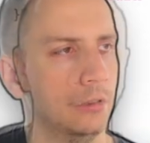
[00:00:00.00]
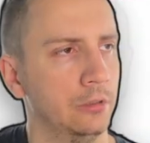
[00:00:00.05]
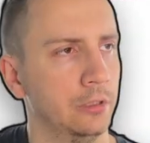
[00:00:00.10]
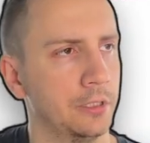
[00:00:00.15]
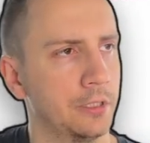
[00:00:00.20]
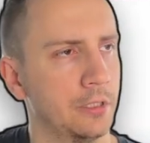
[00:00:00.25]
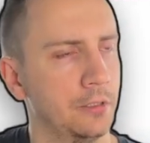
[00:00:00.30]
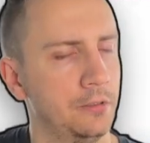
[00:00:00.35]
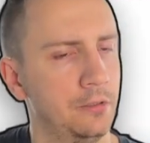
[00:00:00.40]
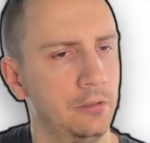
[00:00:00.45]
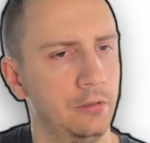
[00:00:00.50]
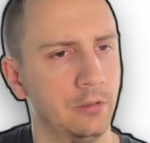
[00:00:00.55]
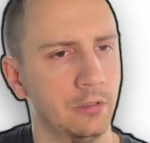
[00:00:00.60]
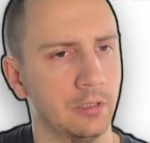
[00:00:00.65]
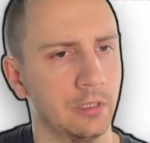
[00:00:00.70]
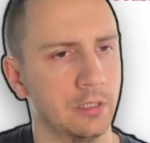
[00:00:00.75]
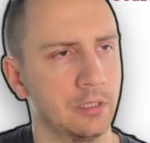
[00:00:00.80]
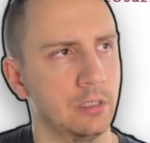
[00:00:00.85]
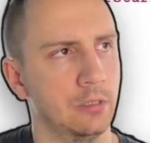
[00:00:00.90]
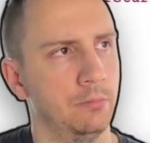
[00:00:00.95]
Let's consider
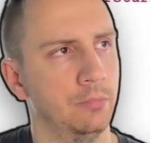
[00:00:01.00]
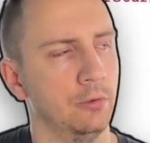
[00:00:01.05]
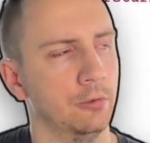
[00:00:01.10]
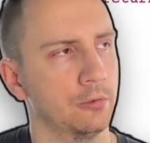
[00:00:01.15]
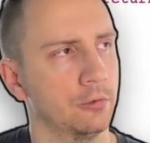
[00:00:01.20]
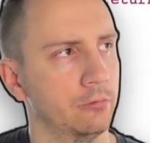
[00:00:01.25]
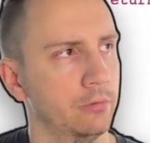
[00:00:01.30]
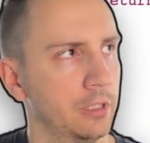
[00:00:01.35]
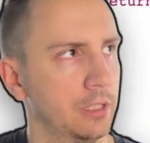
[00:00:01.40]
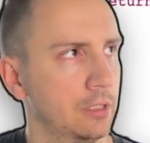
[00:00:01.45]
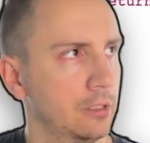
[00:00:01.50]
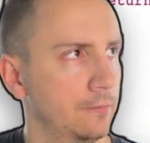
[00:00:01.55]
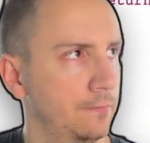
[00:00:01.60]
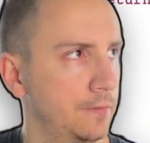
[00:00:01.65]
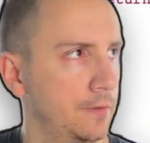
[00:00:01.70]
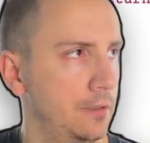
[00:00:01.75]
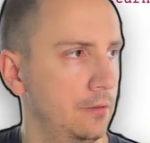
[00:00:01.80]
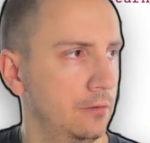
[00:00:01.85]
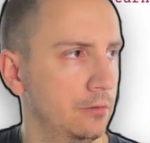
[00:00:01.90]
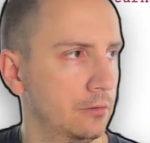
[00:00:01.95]
an example. So I have
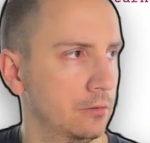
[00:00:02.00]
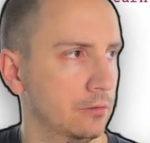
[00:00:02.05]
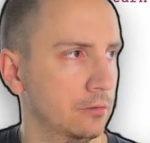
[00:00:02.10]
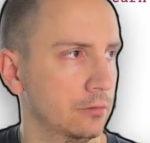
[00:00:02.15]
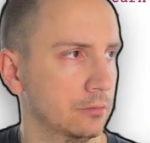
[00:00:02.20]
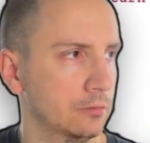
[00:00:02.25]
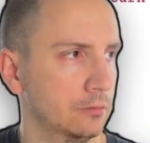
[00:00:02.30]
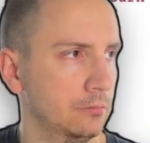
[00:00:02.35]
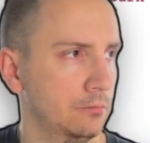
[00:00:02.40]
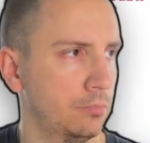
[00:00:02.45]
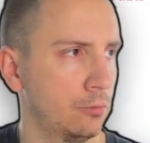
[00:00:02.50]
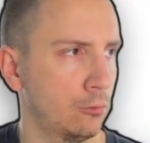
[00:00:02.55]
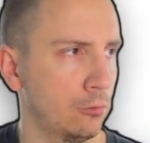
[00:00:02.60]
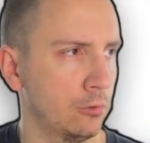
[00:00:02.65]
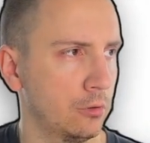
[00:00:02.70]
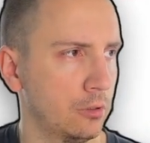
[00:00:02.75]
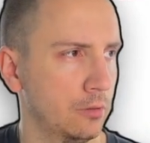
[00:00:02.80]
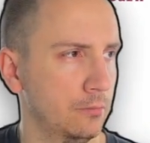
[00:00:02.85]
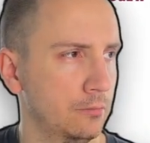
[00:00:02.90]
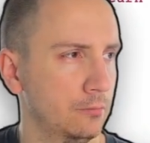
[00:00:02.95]
here
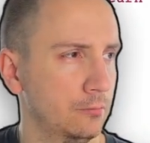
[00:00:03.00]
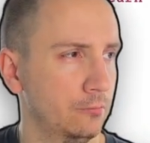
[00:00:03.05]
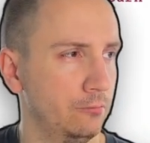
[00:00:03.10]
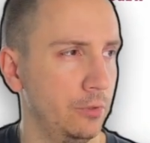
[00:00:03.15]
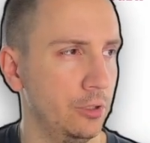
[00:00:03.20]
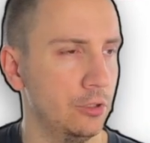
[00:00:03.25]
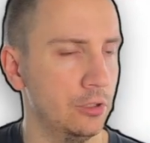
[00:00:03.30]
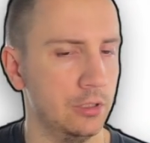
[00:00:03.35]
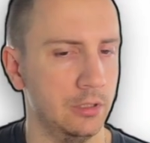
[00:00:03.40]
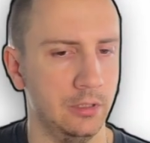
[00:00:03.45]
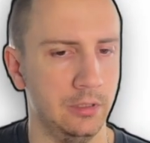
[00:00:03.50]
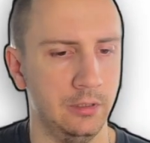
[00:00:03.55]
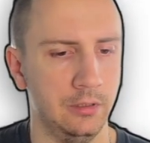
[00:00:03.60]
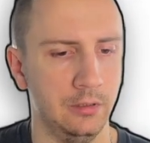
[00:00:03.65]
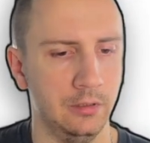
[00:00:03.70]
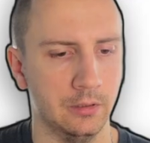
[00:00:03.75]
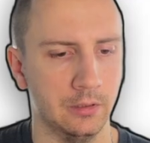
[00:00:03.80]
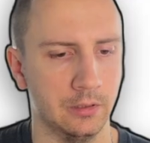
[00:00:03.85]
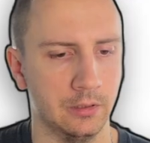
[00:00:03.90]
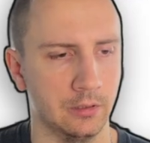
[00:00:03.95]
program which
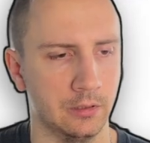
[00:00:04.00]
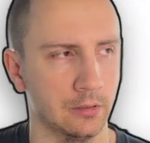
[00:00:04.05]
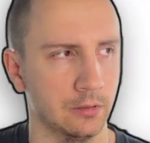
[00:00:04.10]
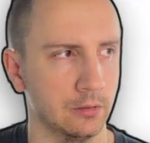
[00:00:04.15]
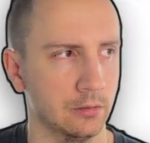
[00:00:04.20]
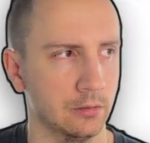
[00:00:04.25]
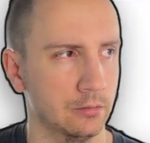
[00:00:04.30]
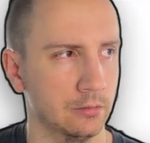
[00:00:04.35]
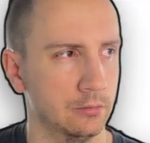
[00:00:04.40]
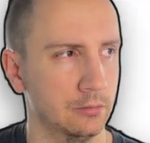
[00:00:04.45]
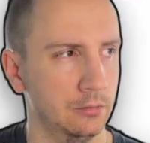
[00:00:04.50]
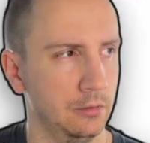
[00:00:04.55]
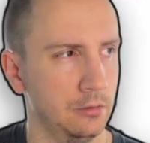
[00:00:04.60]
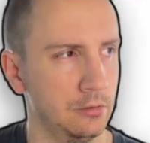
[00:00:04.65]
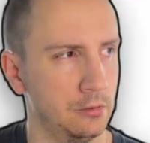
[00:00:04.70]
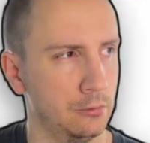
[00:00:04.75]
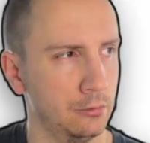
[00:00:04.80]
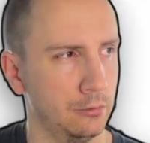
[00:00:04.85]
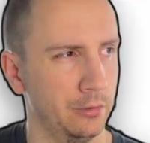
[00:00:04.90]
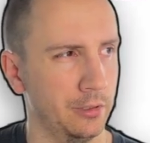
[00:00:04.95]
is
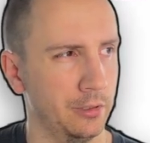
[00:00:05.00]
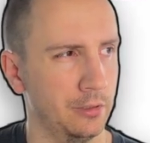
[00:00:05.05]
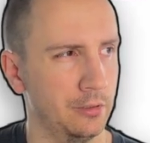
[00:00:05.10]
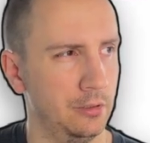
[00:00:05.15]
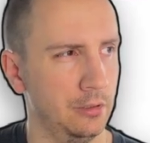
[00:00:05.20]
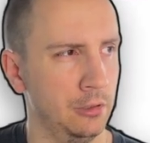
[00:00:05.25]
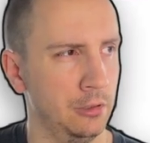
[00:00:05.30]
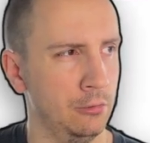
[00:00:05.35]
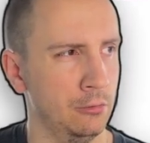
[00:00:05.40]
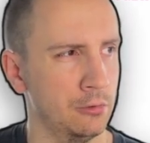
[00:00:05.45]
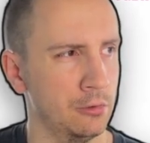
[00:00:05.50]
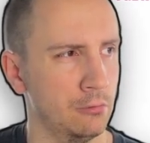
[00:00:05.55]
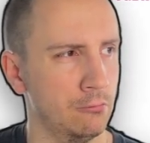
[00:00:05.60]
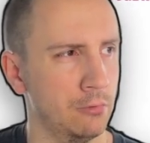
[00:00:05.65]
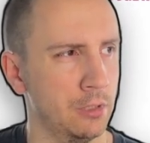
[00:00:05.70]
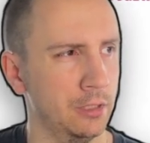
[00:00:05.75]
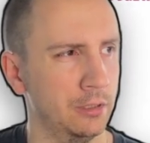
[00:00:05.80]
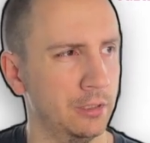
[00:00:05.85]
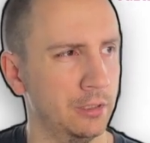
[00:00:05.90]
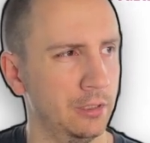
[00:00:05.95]
installing
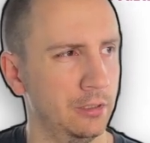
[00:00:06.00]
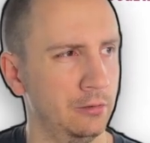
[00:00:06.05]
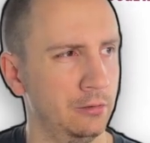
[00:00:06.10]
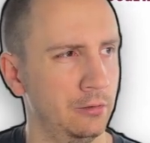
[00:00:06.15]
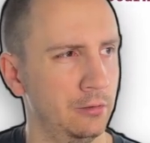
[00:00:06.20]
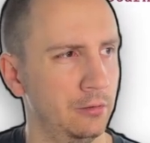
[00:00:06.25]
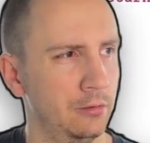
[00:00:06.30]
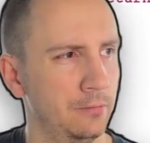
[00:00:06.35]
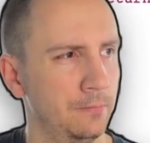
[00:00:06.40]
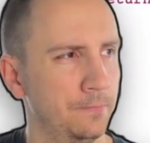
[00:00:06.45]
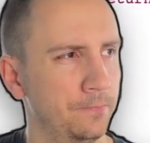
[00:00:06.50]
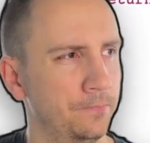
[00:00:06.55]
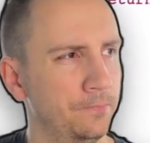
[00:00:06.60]
SyncUser1 handler,